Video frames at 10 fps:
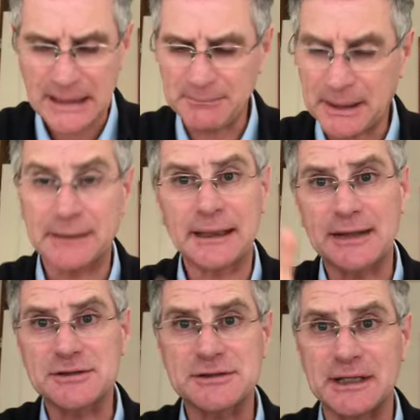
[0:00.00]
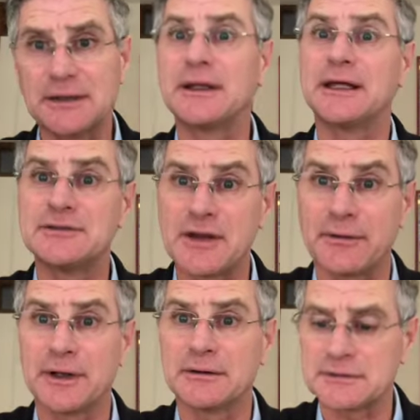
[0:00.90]
But as I said, the
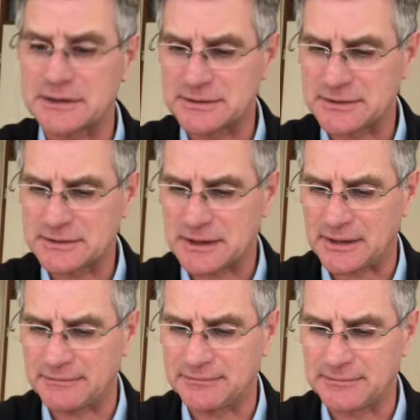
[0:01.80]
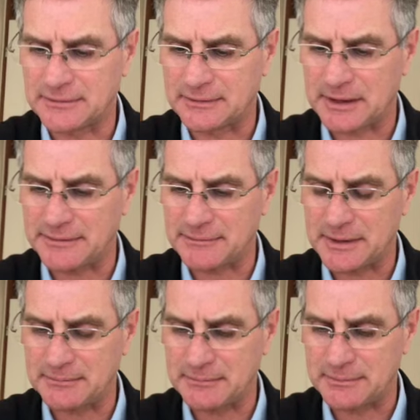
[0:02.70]
interior is kind of a
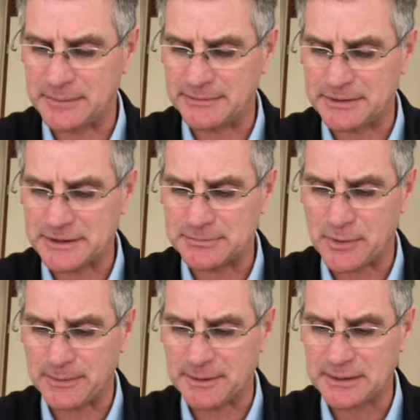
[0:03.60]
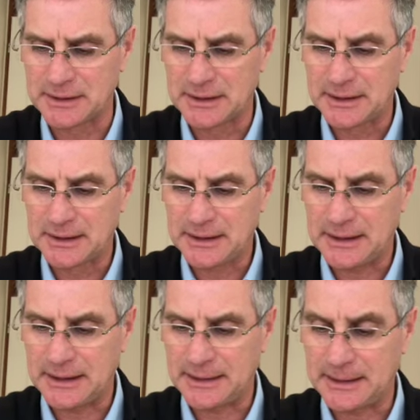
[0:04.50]
bit of a disappointment,
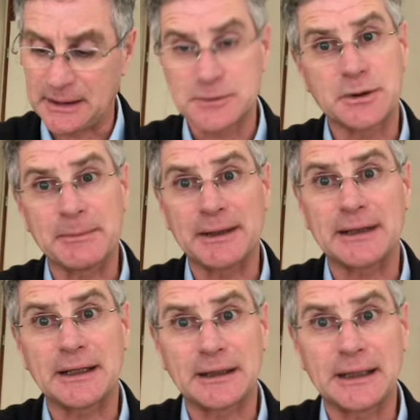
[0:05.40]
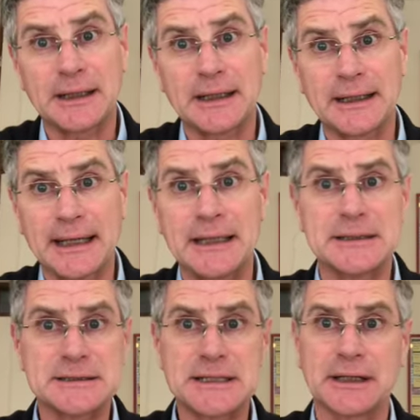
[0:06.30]
and I'll talk about that and again in
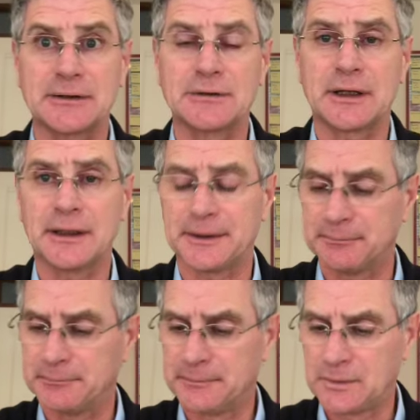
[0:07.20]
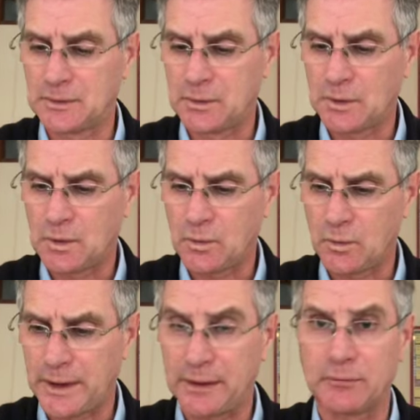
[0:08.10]
a second
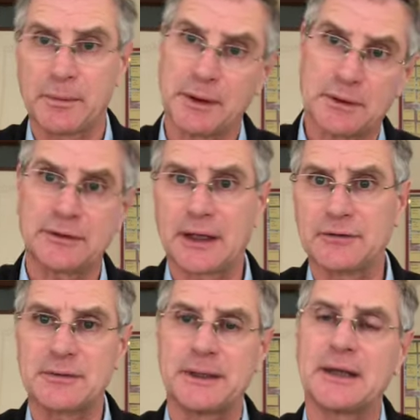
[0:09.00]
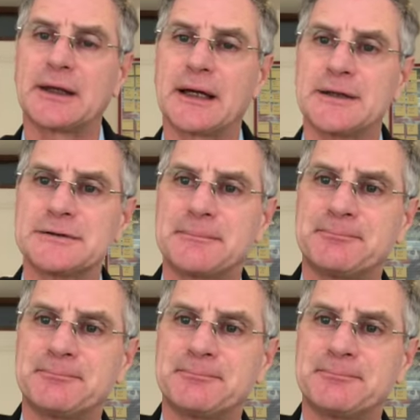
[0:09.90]
when we look at some of the other cars.